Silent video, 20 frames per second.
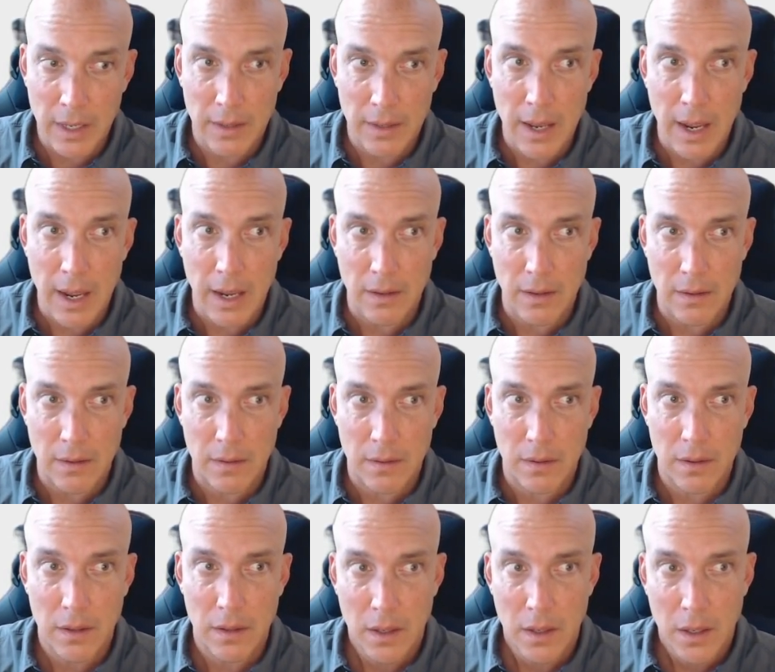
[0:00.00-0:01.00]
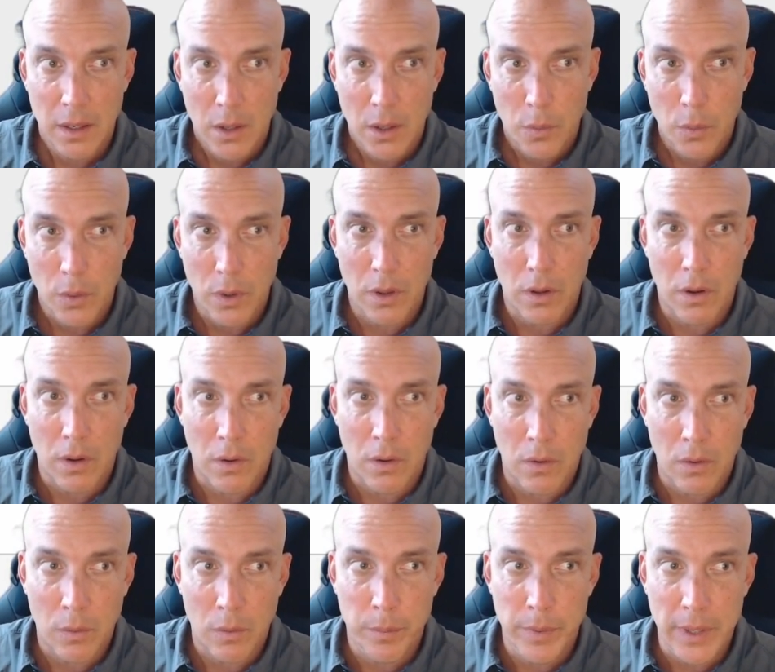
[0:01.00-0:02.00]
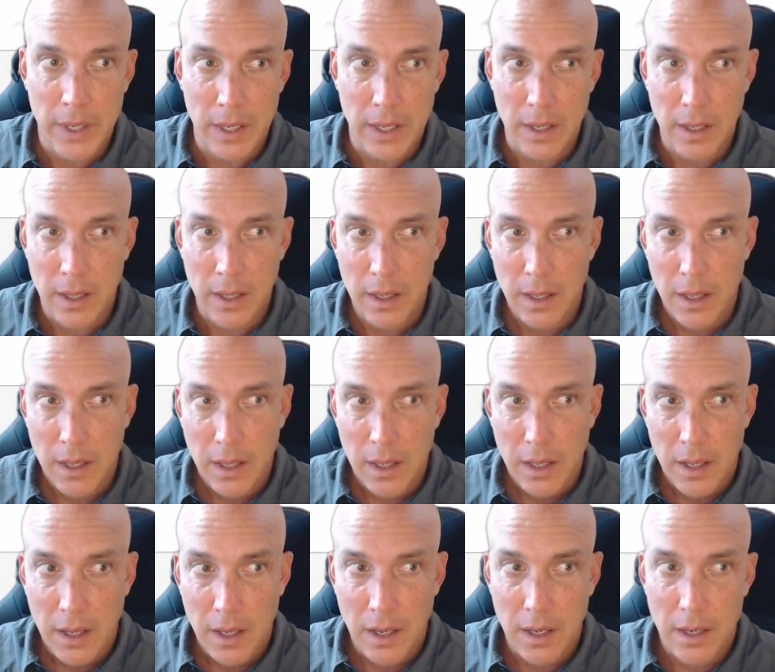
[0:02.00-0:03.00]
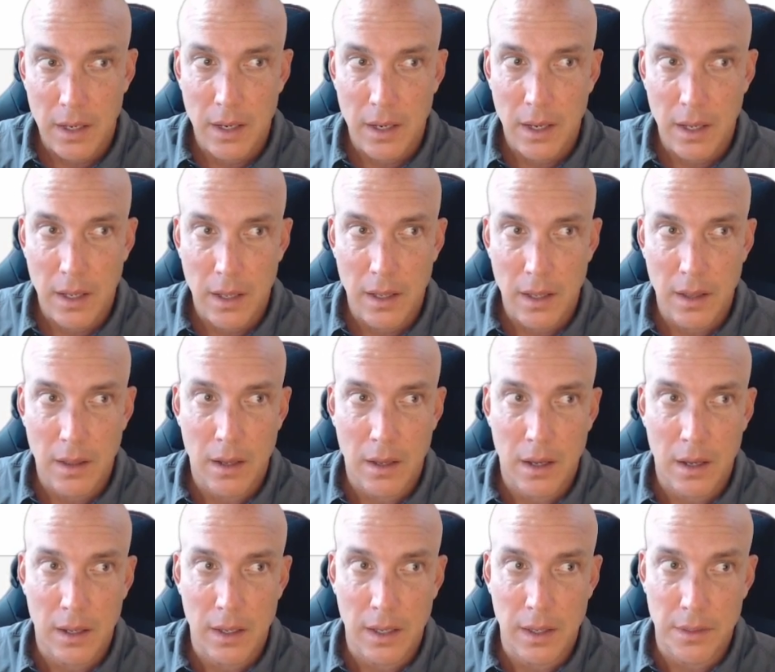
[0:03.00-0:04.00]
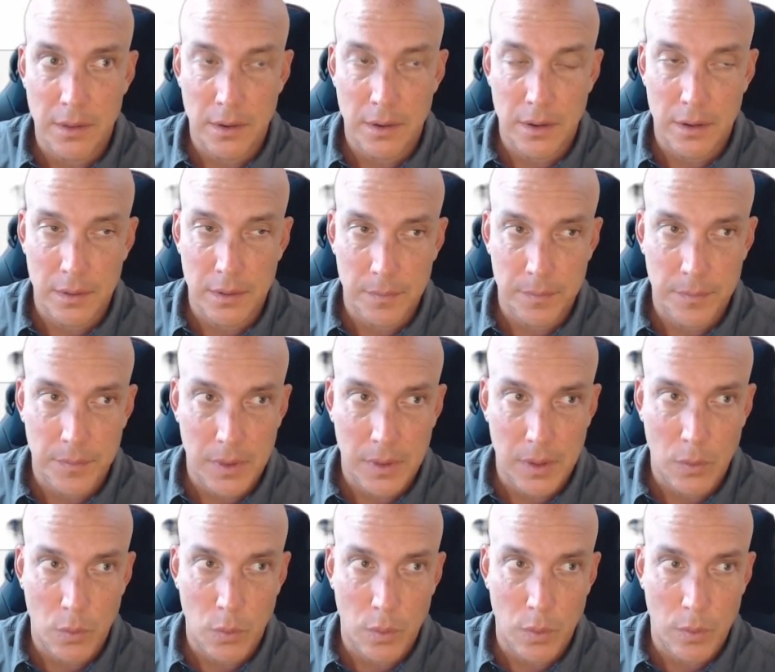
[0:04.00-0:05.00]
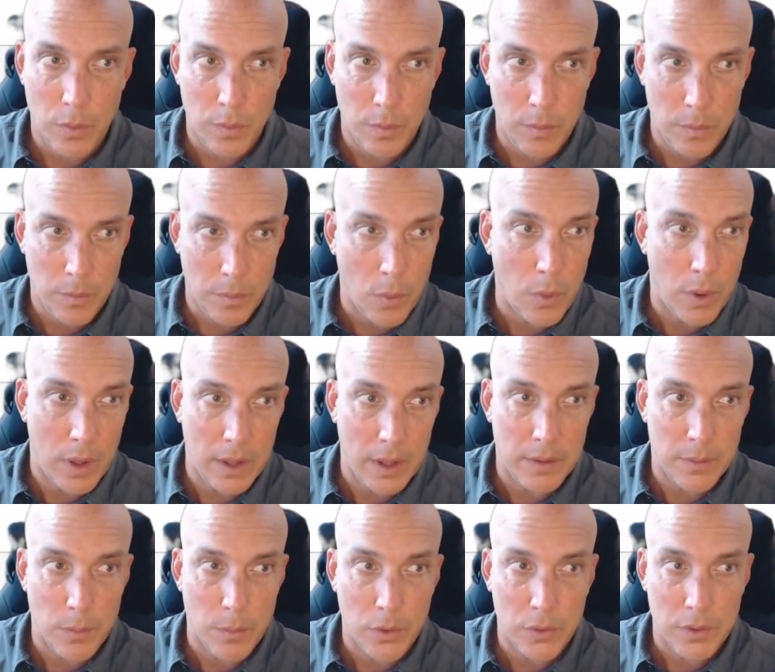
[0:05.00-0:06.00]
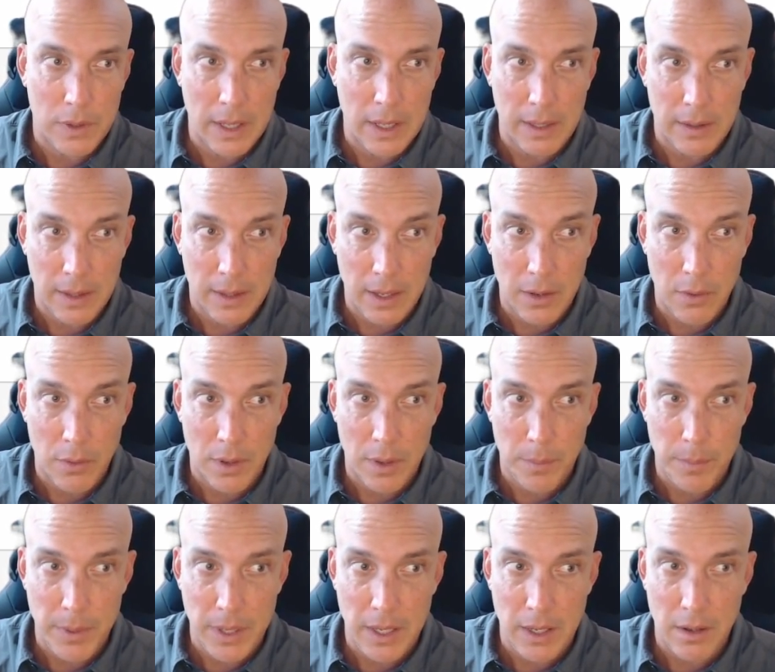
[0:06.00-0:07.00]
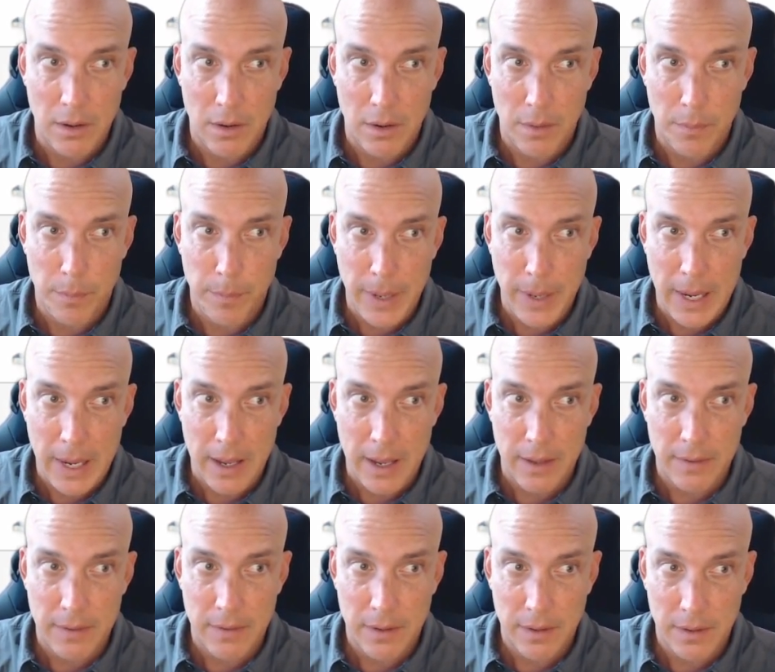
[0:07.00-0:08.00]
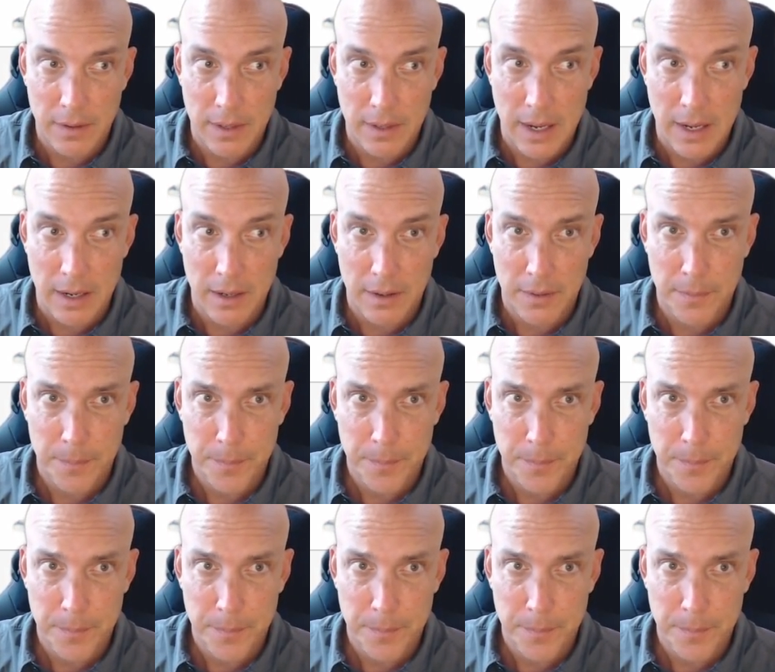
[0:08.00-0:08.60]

dates will all be in either, well, it's most likely going to be on past data,